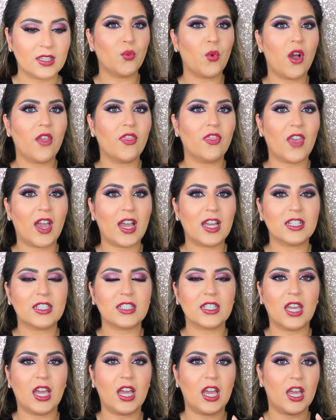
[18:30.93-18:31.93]
You want
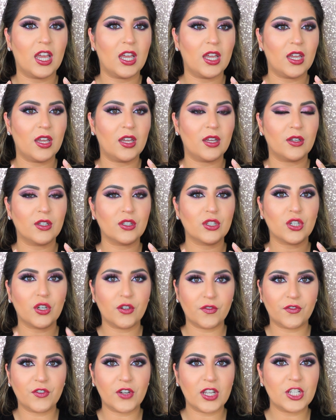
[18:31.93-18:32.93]
that
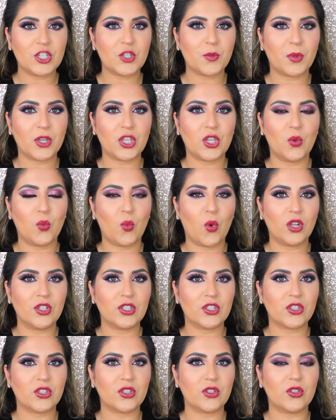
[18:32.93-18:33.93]
coverage, but you don't
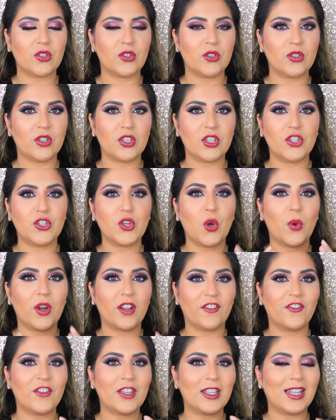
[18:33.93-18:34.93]
want
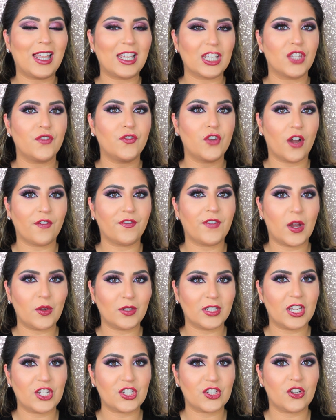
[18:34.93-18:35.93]
to feel like you've got
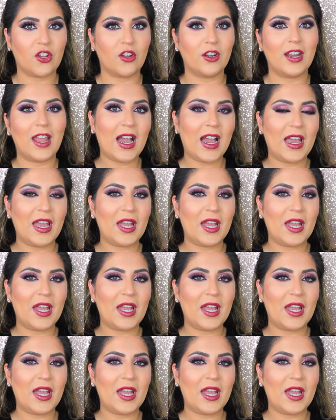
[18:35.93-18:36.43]
foundation on.